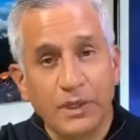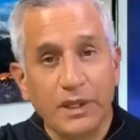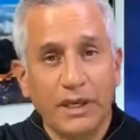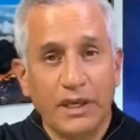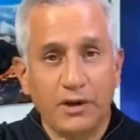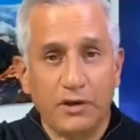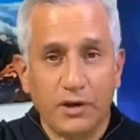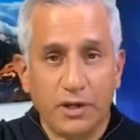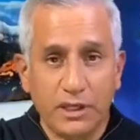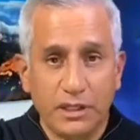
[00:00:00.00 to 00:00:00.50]

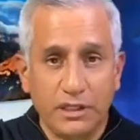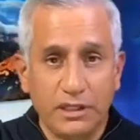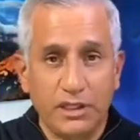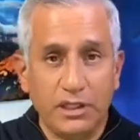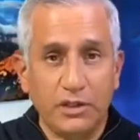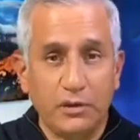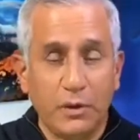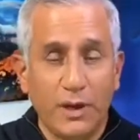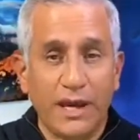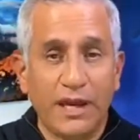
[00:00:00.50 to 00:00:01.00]
Here in the
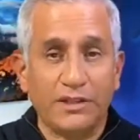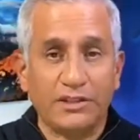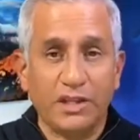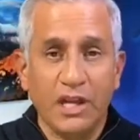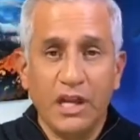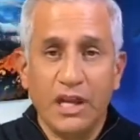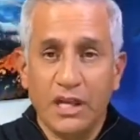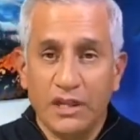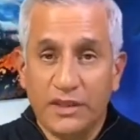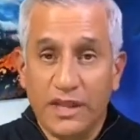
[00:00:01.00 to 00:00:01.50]

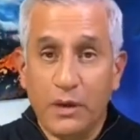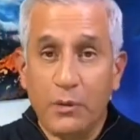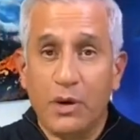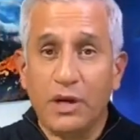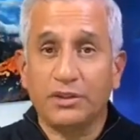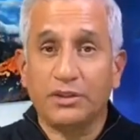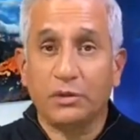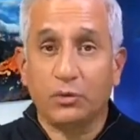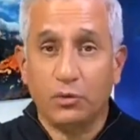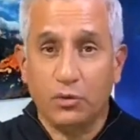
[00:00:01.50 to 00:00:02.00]
U.S., they
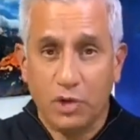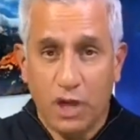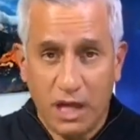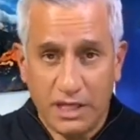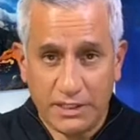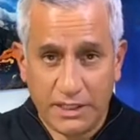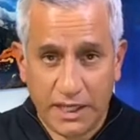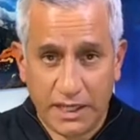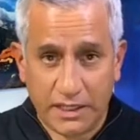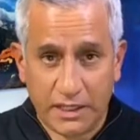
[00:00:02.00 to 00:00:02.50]
want the
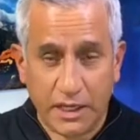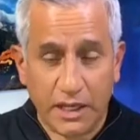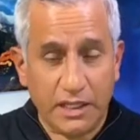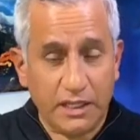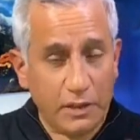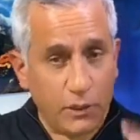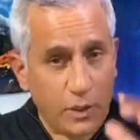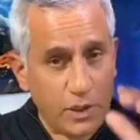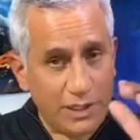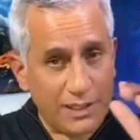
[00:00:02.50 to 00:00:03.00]
raw data,
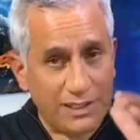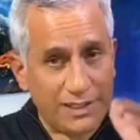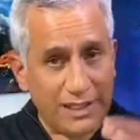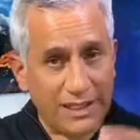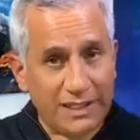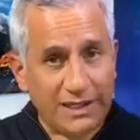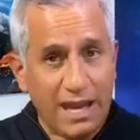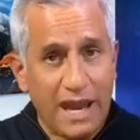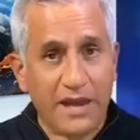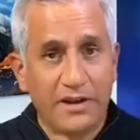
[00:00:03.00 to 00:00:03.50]
and they want to
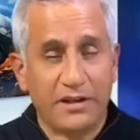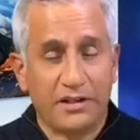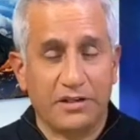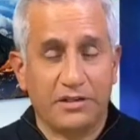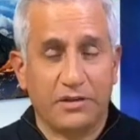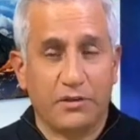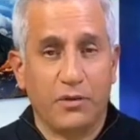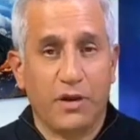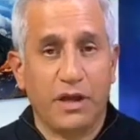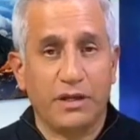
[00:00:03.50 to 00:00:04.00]
dig down
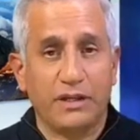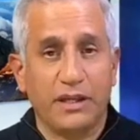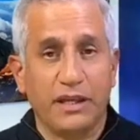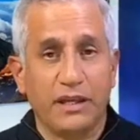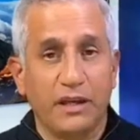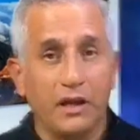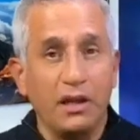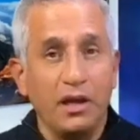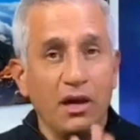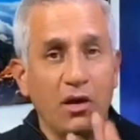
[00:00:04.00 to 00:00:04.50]
into raw
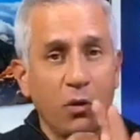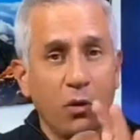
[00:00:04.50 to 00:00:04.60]
data.